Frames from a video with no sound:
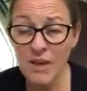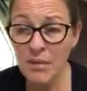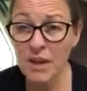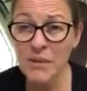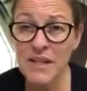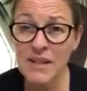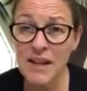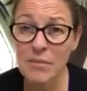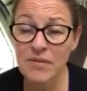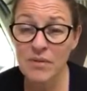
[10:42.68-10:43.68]
I'm going to end it
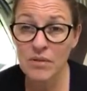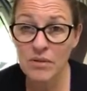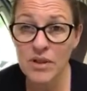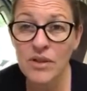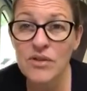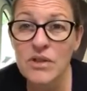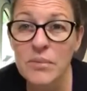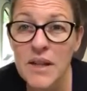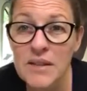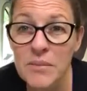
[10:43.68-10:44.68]
there before YouTube
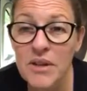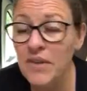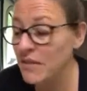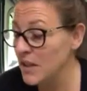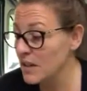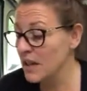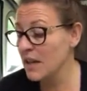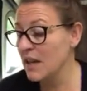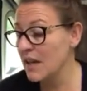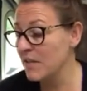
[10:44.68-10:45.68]
cuts me off. I've done
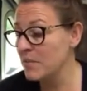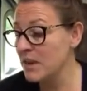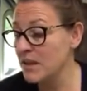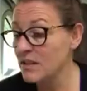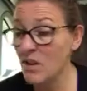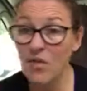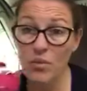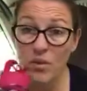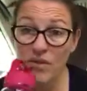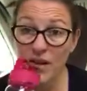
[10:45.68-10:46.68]
nearly 11 minutes of
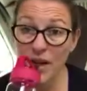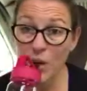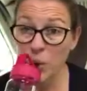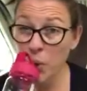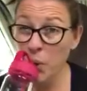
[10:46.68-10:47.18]
waffling.